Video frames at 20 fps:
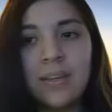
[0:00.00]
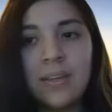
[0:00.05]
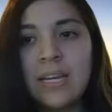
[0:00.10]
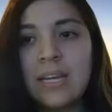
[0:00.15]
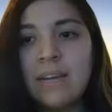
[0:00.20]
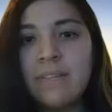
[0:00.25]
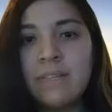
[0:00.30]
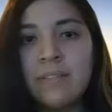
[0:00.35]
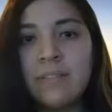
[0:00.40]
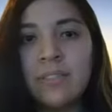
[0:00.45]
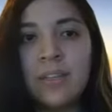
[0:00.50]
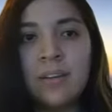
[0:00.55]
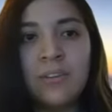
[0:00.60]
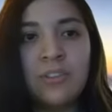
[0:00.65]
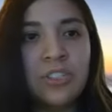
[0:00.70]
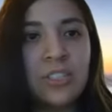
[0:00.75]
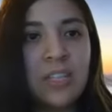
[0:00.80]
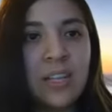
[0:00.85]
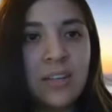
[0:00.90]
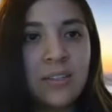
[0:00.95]
If so,
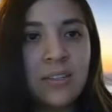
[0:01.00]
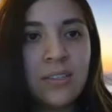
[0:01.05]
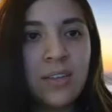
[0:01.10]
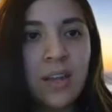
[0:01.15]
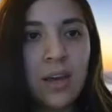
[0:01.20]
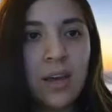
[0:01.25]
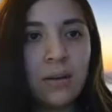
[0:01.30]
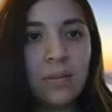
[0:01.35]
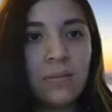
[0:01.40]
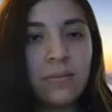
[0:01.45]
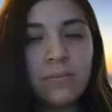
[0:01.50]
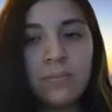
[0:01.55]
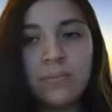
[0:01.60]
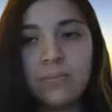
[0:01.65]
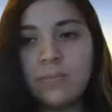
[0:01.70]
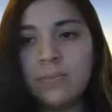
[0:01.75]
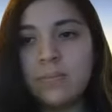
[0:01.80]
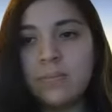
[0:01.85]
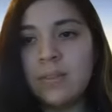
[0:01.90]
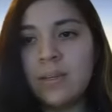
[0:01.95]
just let us know.
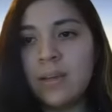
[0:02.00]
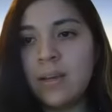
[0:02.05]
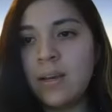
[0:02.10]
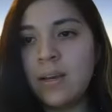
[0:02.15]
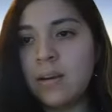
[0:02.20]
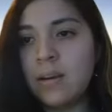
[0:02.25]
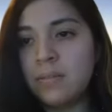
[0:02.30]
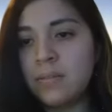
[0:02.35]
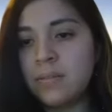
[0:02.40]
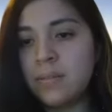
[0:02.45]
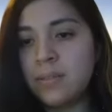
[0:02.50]
Yeah.